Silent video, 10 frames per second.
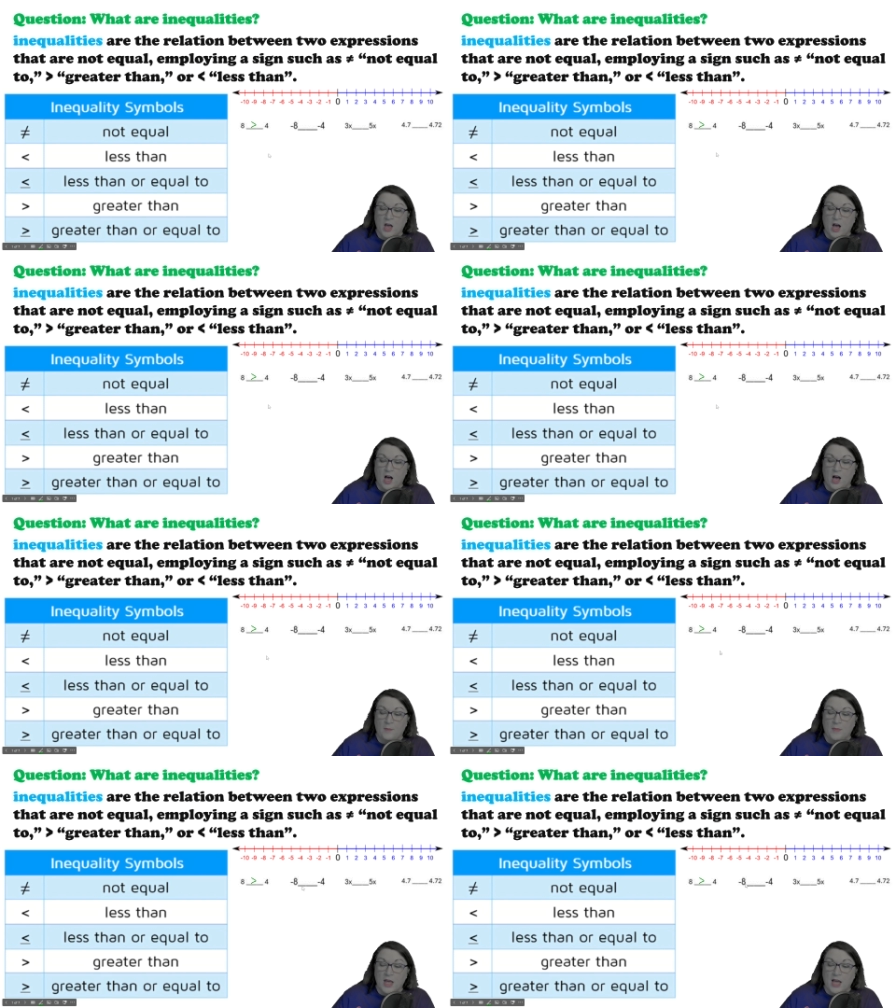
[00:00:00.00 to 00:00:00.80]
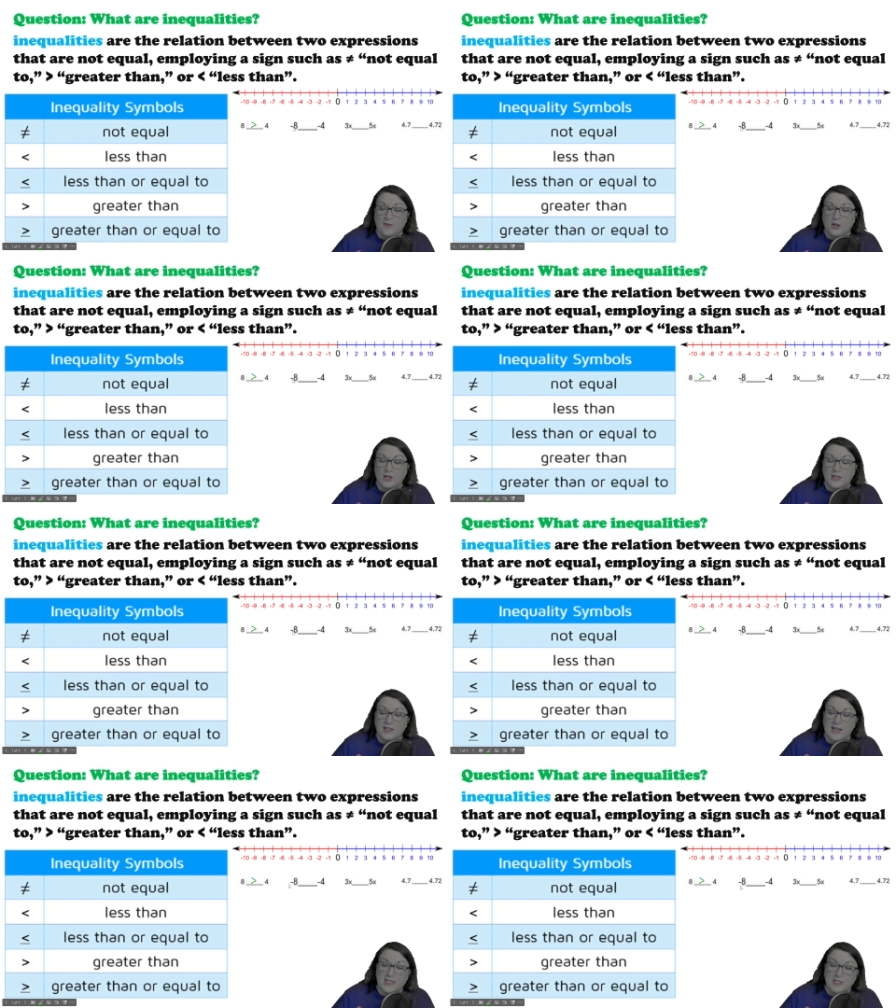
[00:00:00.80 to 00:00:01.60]
If you look at the
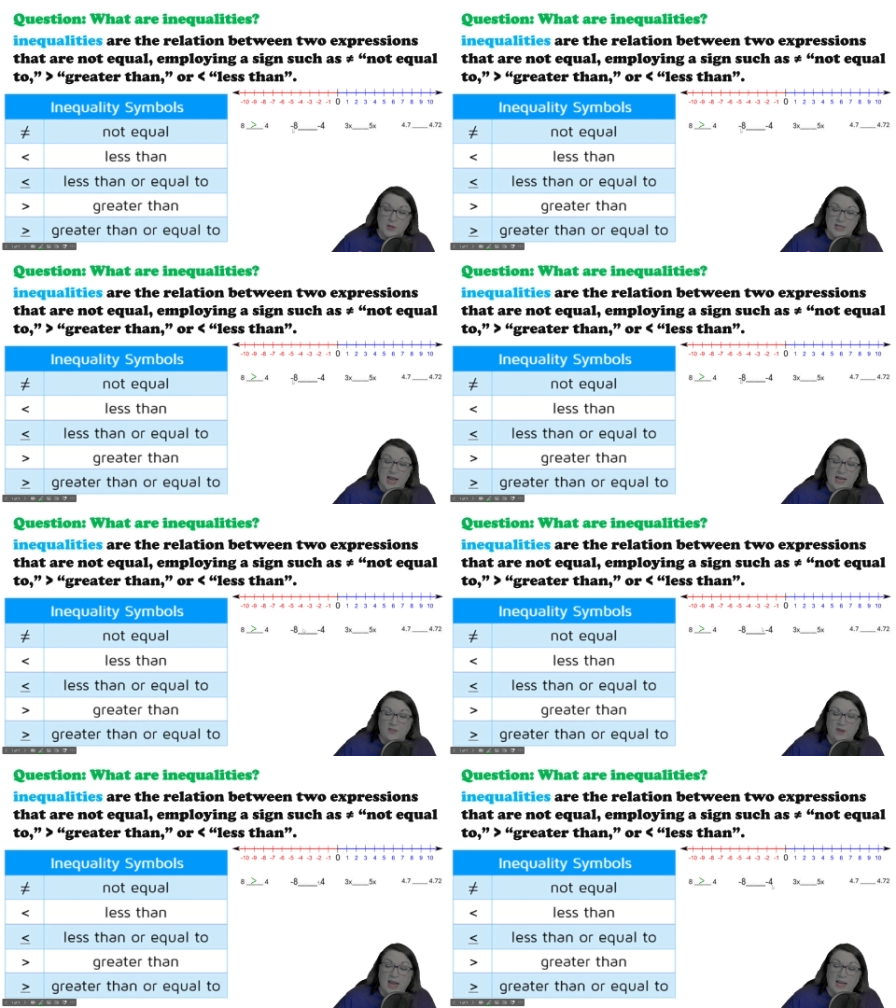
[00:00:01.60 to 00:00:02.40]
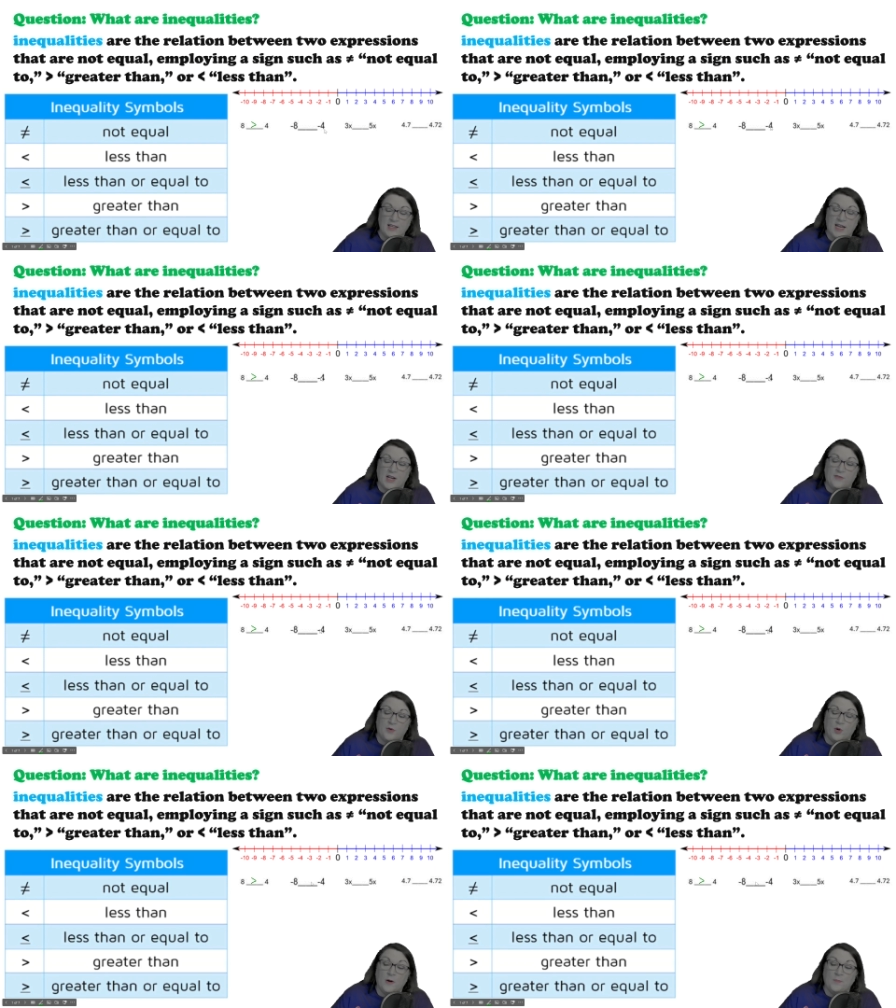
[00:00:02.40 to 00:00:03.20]
next one, -8,
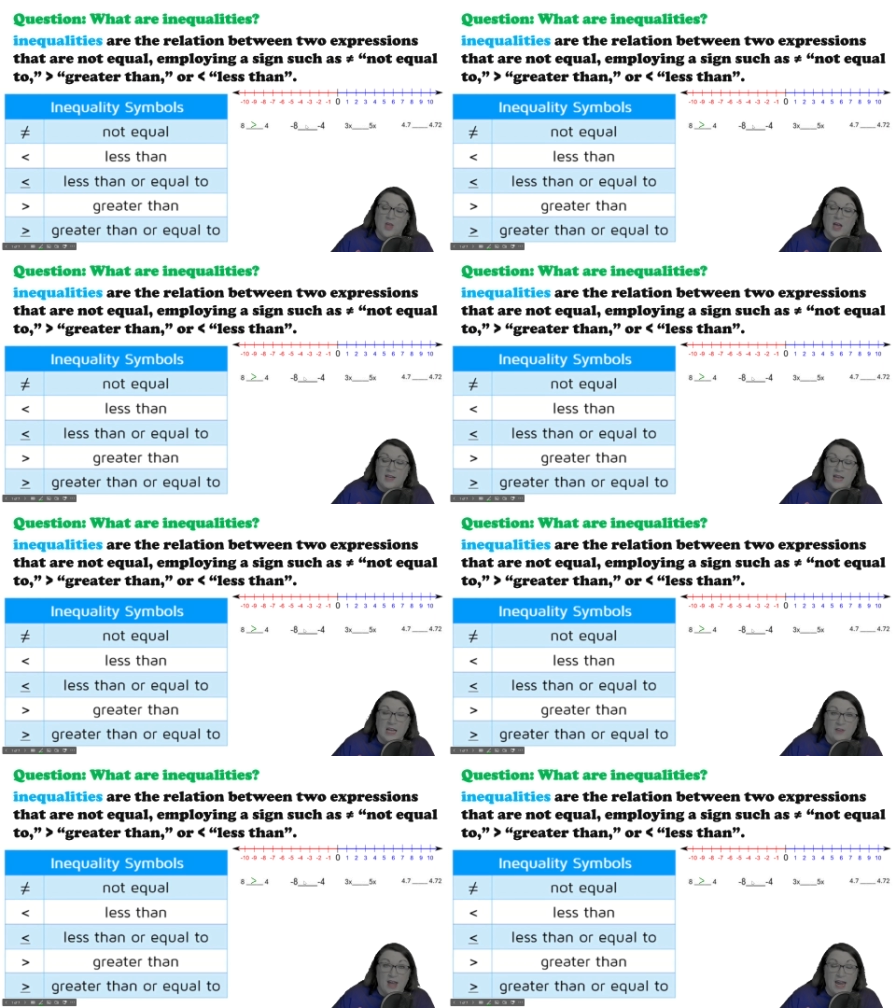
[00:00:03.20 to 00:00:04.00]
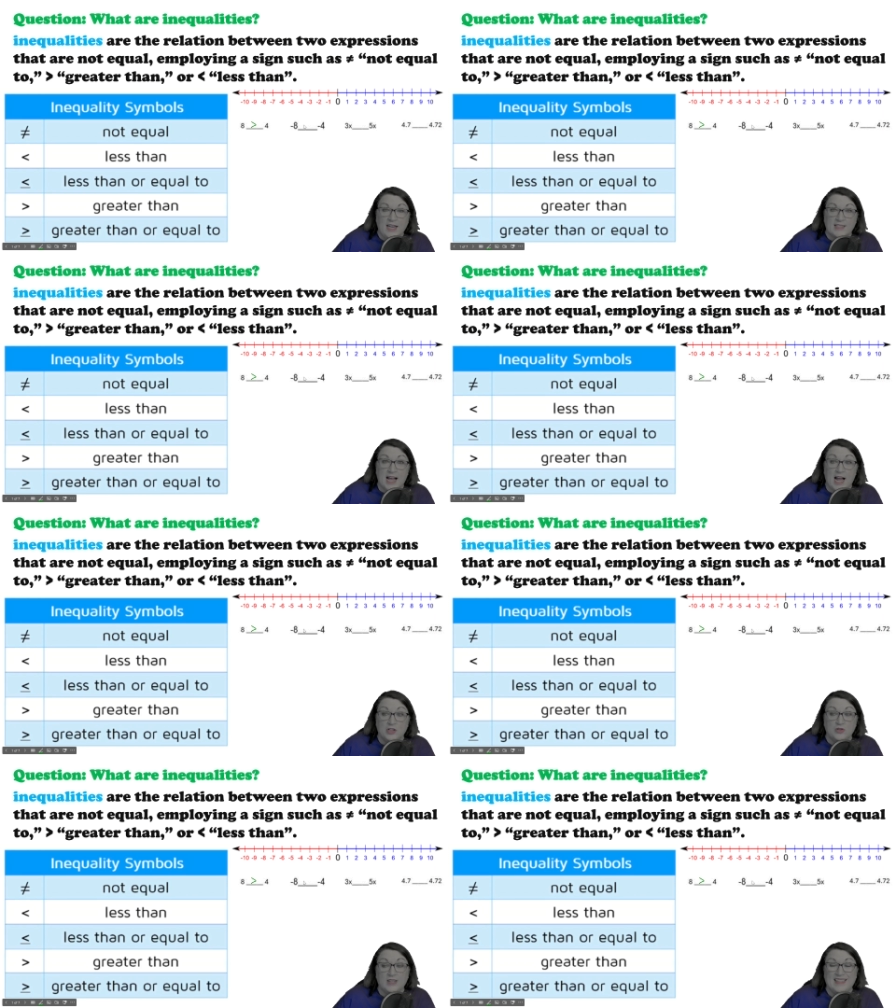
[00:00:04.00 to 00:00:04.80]
-4, -8 is
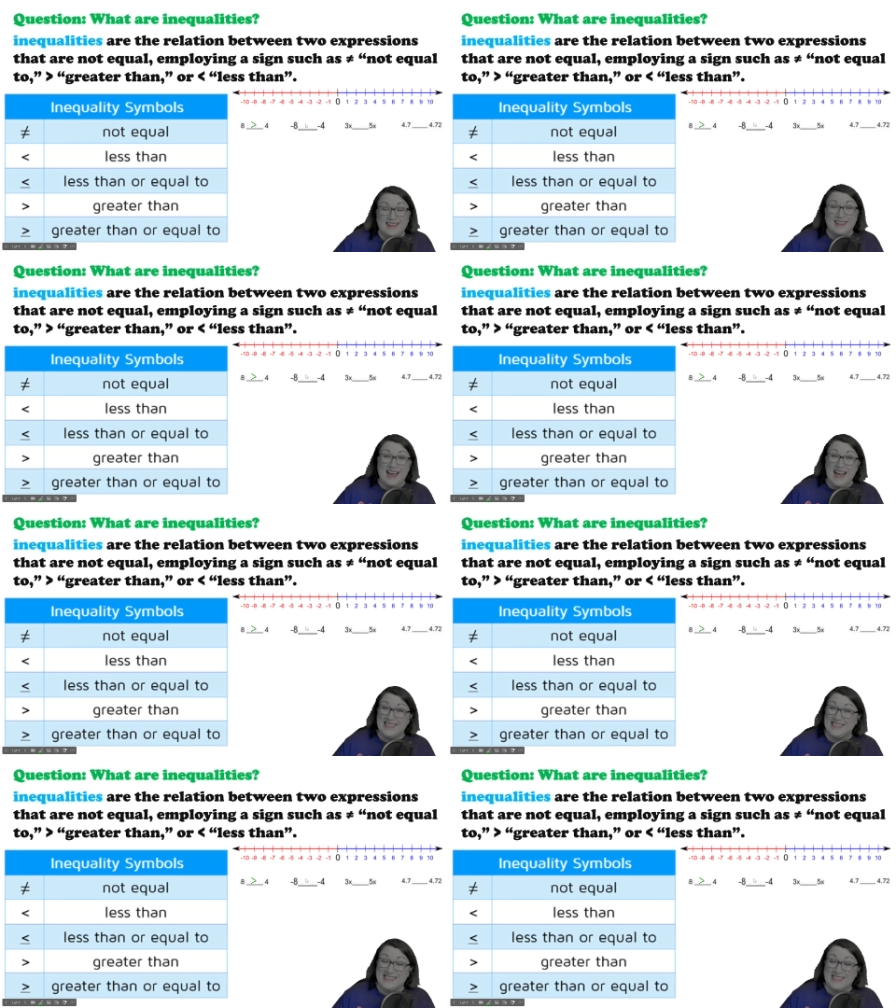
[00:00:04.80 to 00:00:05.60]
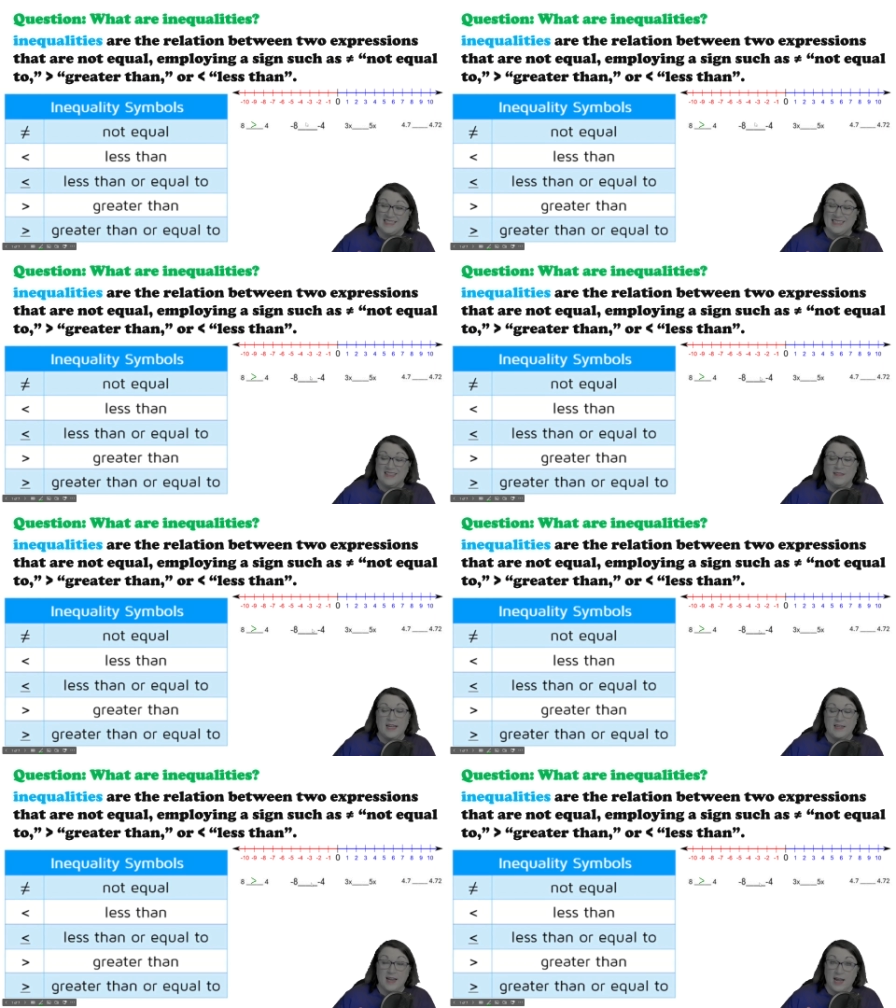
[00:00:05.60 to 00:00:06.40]
actually less
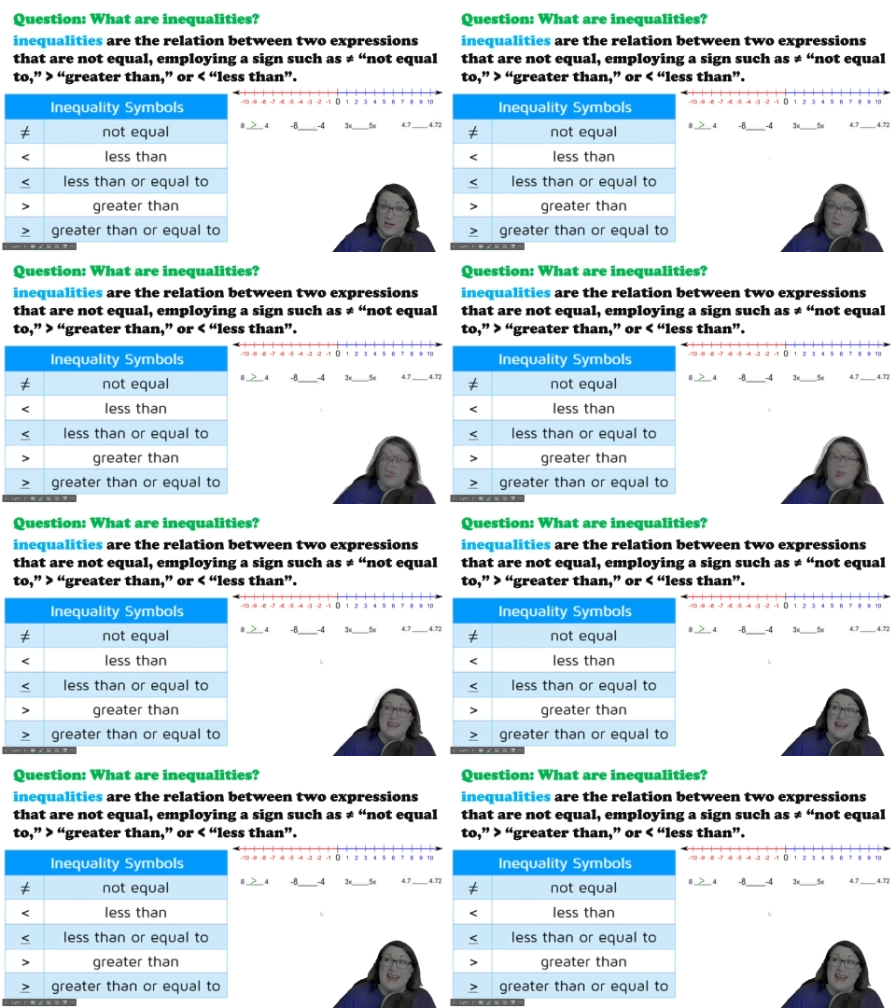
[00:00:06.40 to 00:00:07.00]
than -4.